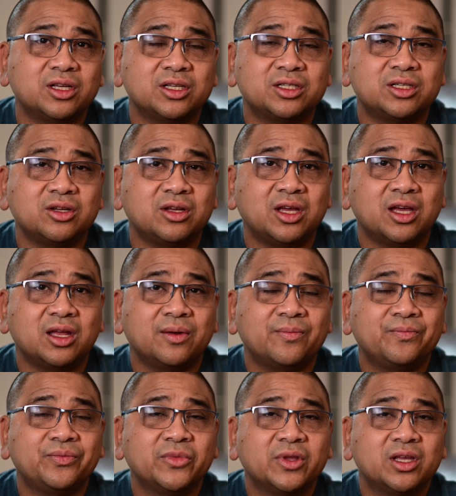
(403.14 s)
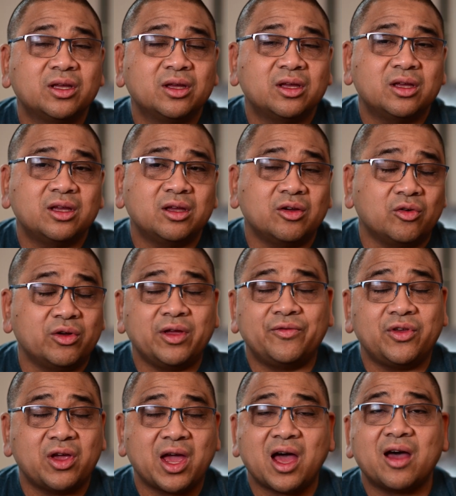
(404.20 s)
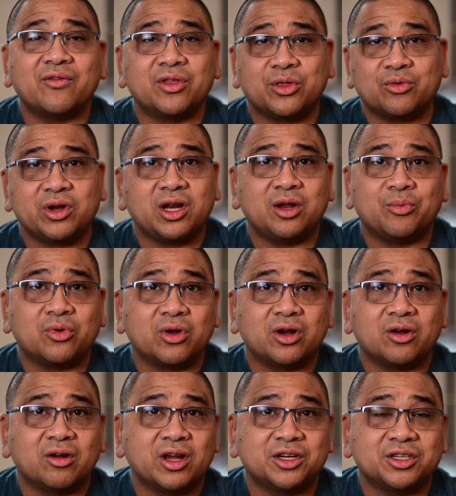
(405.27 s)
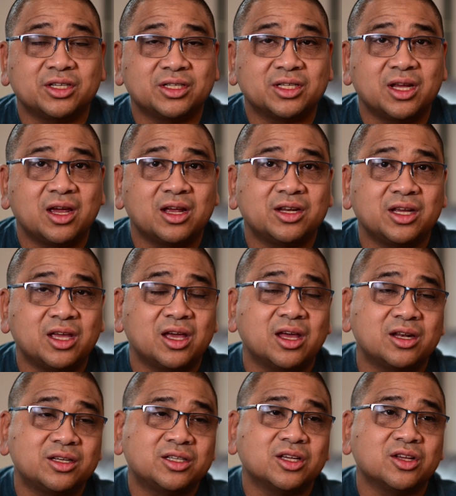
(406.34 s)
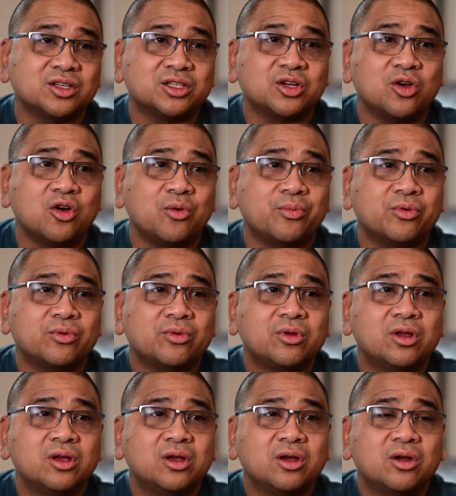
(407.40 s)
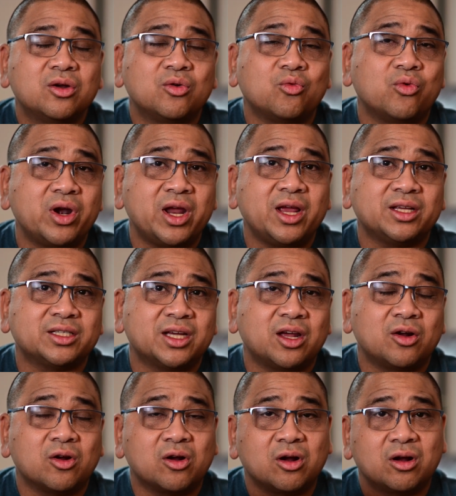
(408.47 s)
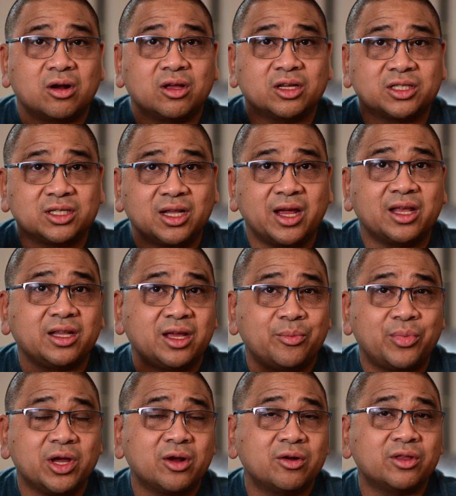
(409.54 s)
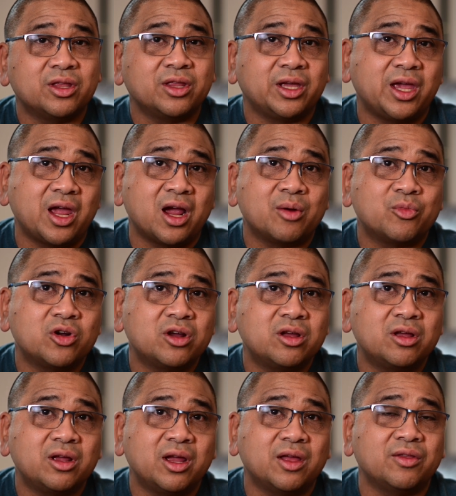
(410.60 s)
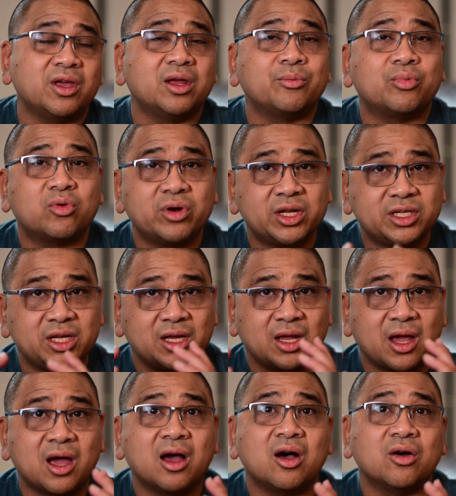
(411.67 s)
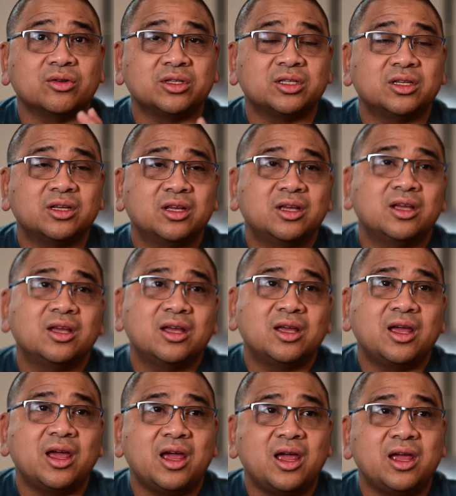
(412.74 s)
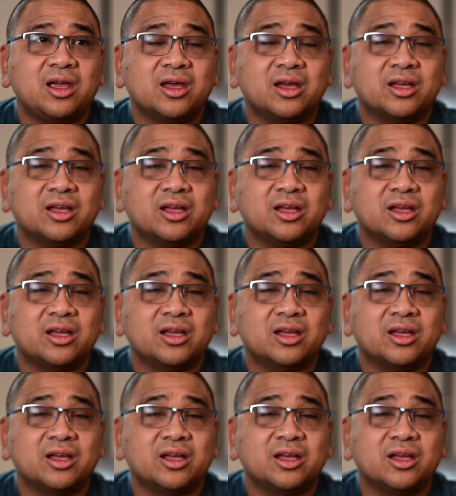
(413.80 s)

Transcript: is to get, or if you have a 3D printer, I should say, to get telescope rings that are slightly bigger than the camera and then printing out a